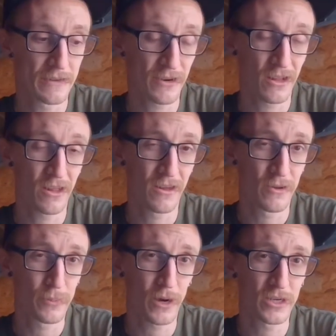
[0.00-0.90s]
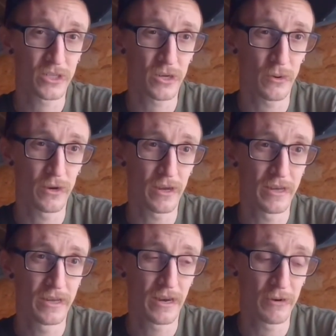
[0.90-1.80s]
I've got a lot of other projects going on.
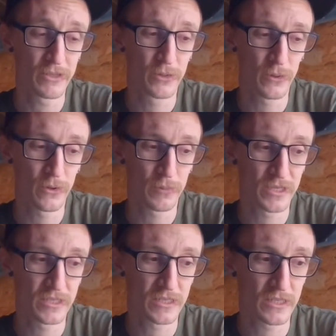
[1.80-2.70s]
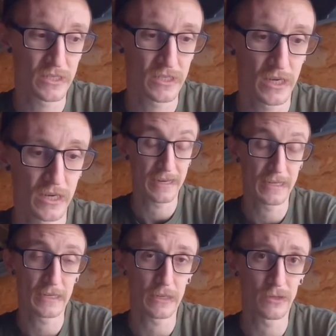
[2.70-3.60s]
I run 2 other businesses. I need to
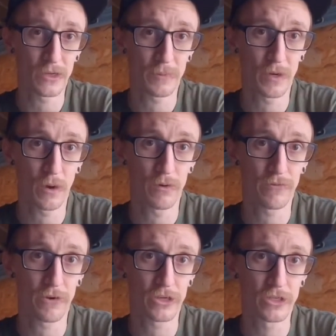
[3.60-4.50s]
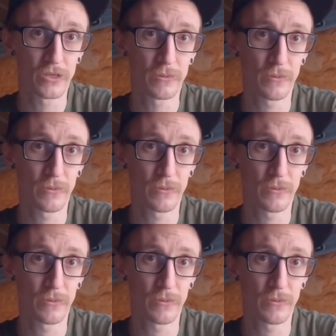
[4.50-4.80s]
get those up and going first